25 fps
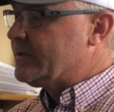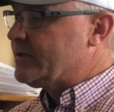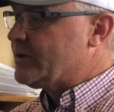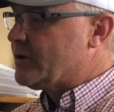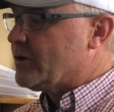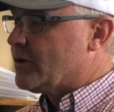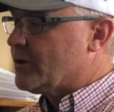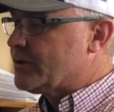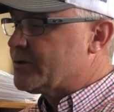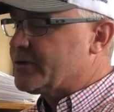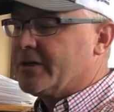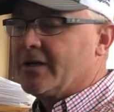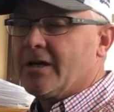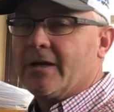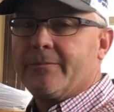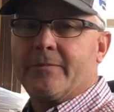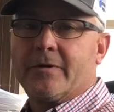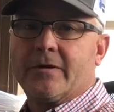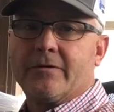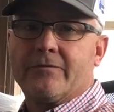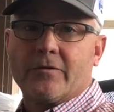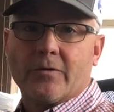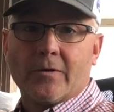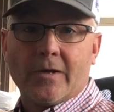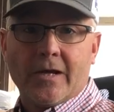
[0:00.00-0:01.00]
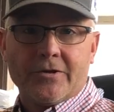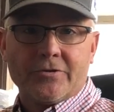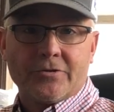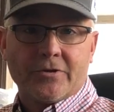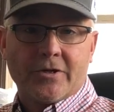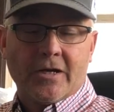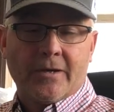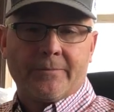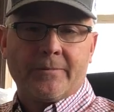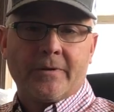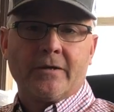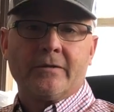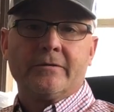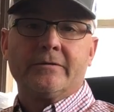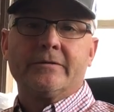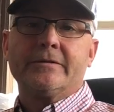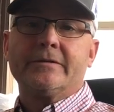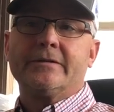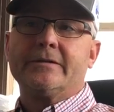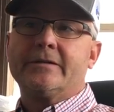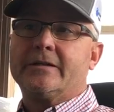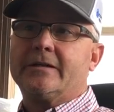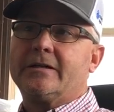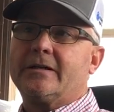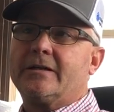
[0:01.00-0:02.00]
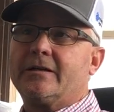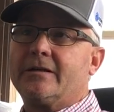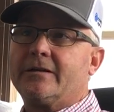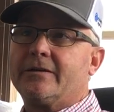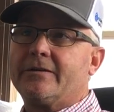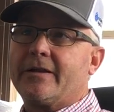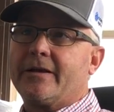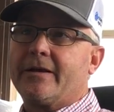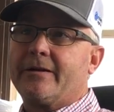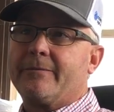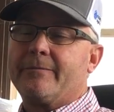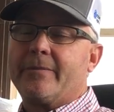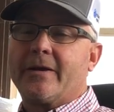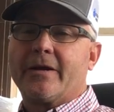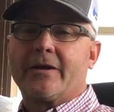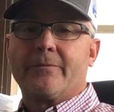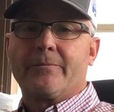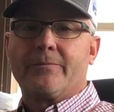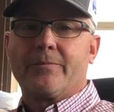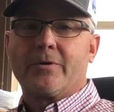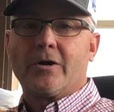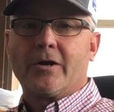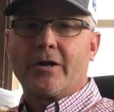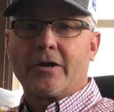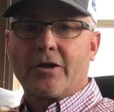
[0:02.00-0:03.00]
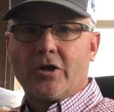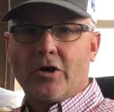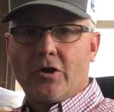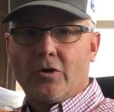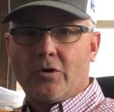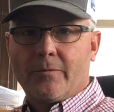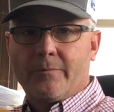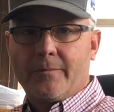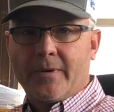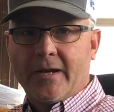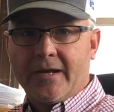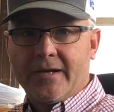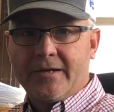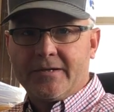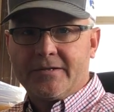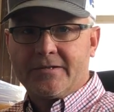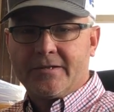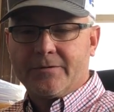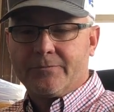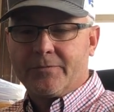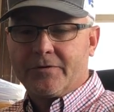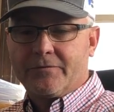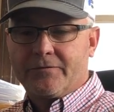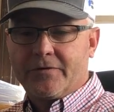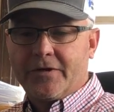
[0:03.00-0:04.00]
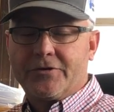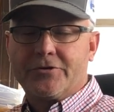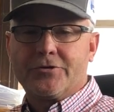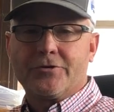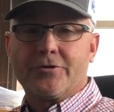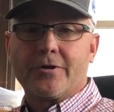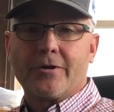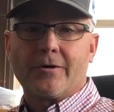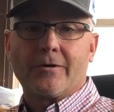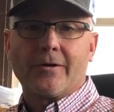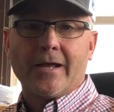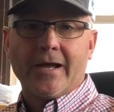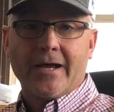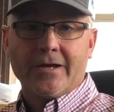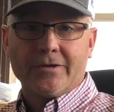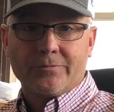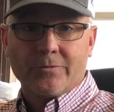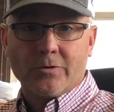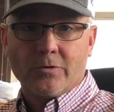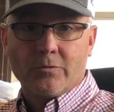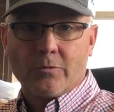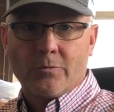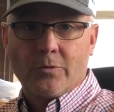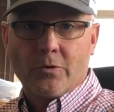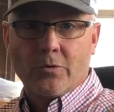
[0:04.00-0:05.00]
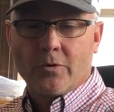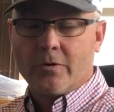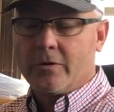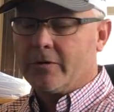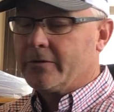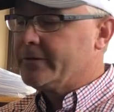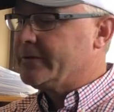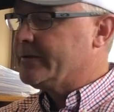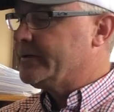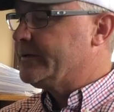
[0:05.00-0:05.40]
Yara is a fertilizer company. They make a product called Amidas that we featured in our last row report.